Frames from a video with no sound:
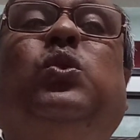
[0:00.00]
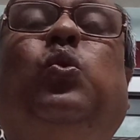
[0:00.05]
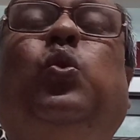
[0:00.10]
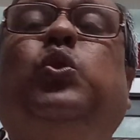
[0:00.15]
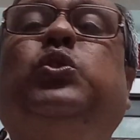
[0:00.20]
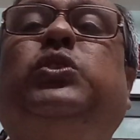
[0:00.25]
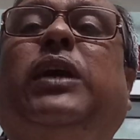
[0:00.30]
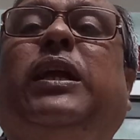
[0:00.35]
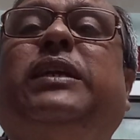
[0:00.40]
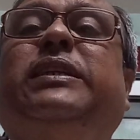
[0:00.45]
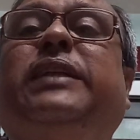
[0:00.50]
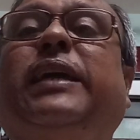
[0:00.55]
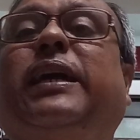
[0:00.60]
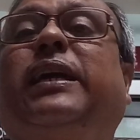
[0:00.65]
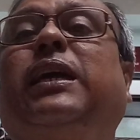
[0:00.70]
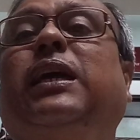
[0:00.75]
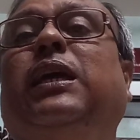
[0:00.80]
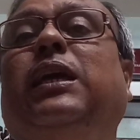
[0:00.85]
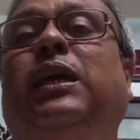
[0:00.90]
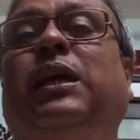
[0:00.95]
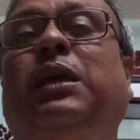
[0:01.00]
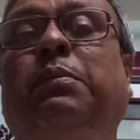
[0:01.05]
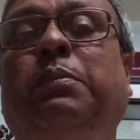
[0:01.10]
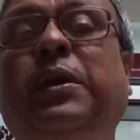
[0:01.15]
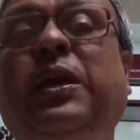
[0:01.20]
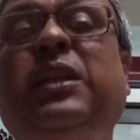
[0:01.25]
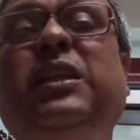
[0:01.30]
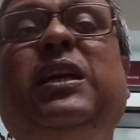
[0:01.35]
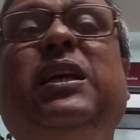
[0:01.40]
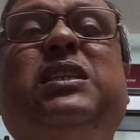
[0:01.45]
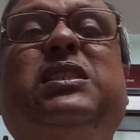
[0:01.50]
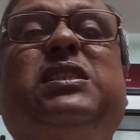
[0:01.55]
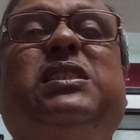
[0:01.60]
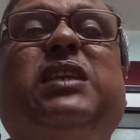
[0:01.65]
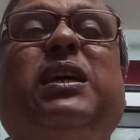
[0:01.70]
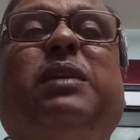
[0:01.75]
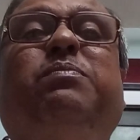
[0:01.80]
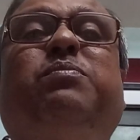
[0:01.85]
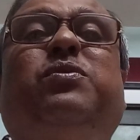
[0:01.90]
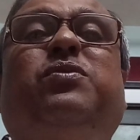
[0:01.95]
who shall take immediate
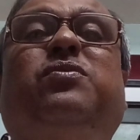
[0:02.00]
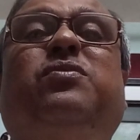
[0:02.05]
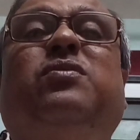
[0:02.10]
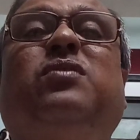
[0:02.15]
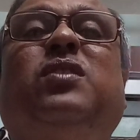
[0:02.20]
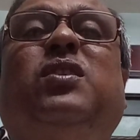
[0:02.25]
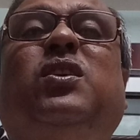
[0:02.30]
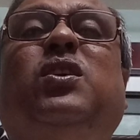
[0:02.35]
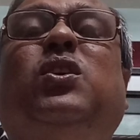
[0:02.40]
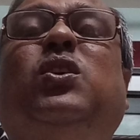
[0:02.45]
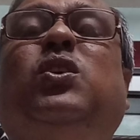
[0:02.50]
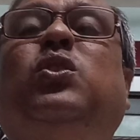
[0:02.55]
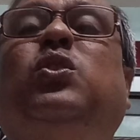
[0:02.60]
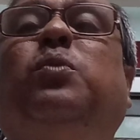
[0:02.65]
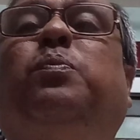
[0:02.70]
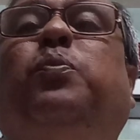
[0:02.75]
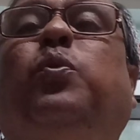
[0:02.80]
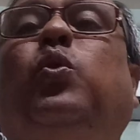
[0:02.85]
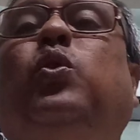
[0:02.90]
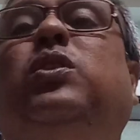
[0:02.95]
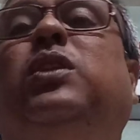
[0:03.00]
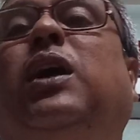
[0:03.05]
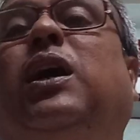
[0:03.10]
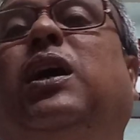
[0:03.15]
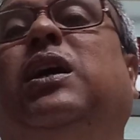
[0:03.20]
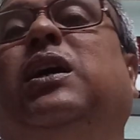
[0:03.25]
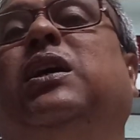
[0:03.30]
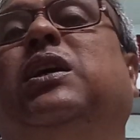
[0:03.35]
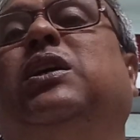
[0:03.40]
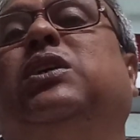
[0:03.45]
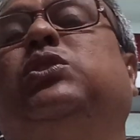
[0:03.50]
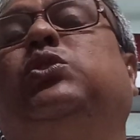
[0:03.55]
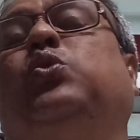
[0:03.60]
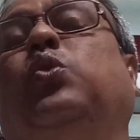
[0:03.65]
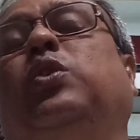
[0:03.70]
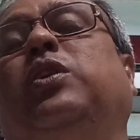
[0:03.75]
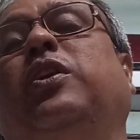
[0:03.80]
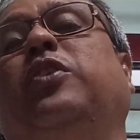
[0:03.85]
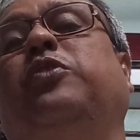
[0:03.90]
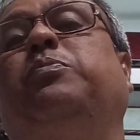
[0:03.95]
steps to put the
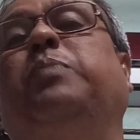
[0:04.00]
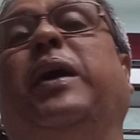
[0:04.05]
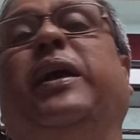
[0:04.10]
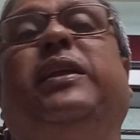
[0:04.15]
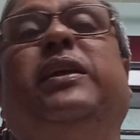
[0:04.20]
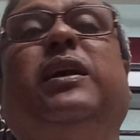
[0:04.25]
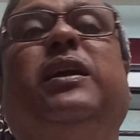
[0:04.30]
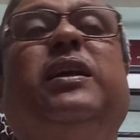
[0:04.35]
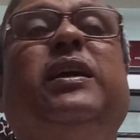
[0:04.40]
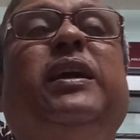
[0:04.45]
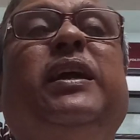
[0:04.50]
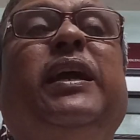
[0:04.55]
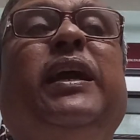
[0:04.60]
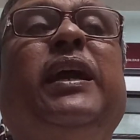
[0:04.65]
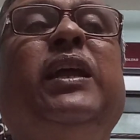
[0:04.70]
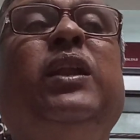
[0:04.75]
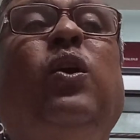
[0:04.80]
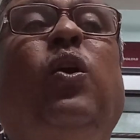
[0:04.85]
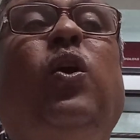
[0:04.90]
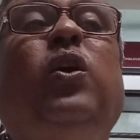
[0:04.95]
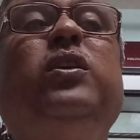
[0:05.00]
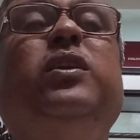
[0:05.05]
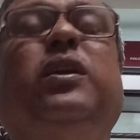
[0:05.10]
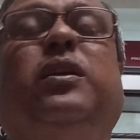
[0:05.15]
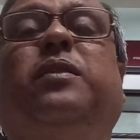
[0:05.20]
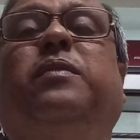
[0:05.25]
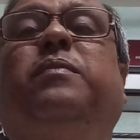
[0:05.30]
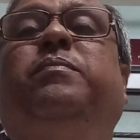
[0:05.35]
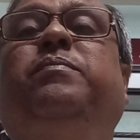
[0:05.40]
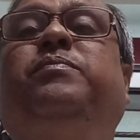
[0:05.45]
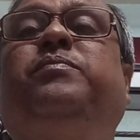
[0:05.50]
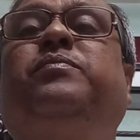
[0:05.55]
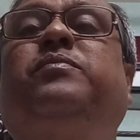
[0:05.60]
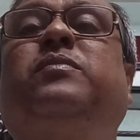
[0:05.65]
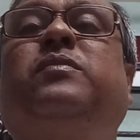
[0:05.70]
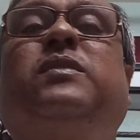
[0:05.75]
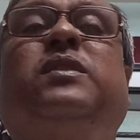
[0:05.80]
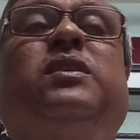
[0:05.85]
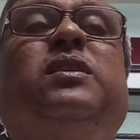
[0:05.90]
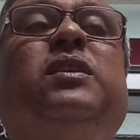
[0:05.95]
stone dust barrier in order
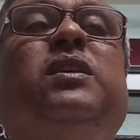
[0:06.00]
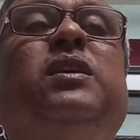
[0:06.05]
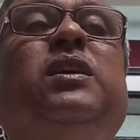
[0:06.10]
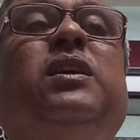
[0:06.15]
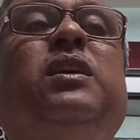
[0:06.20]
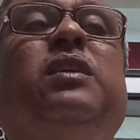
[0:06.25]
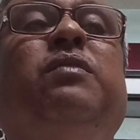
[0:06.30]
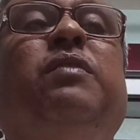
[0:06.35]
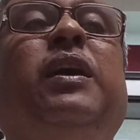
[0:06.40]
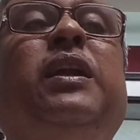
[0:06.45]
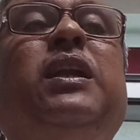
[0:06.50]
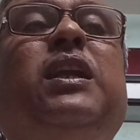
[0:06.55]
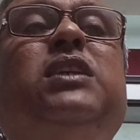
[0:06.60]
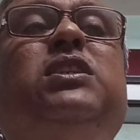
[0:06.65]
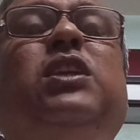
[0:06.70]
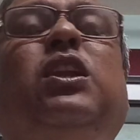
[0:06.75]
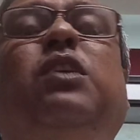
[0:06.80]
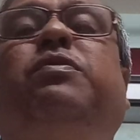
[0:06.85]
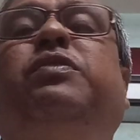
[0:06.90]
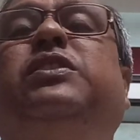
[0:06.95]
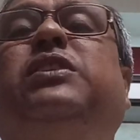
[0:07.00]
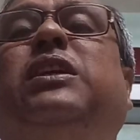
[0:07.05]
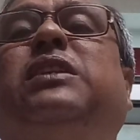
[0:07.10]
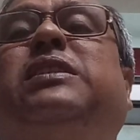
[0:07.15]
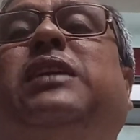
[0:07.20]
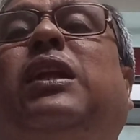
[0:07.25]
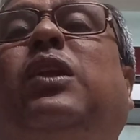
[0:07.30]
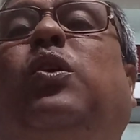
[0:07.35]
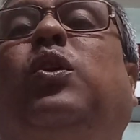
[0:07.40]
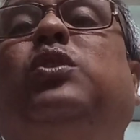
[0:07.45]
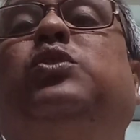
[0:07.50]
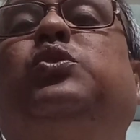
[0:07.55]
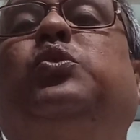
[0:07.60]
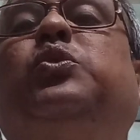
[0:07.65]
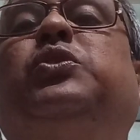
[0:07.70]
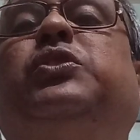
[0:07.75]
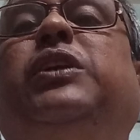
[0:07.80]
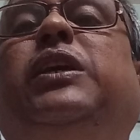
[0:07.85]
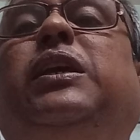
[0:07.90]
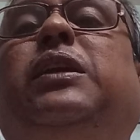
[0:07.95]
ventilation officer shall also
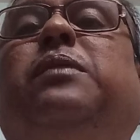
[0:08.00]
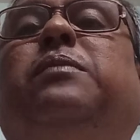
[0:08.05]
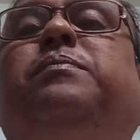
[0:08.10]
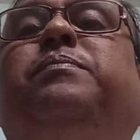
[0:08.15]
see